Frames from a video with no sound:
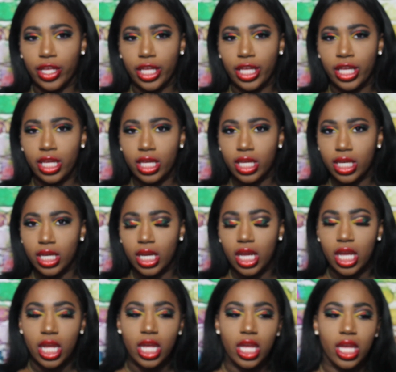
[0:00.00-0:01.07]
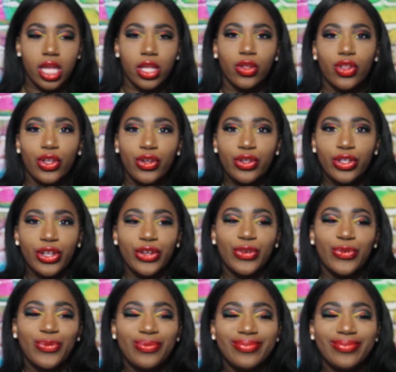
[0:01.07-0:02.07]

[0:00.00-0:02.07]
here so you know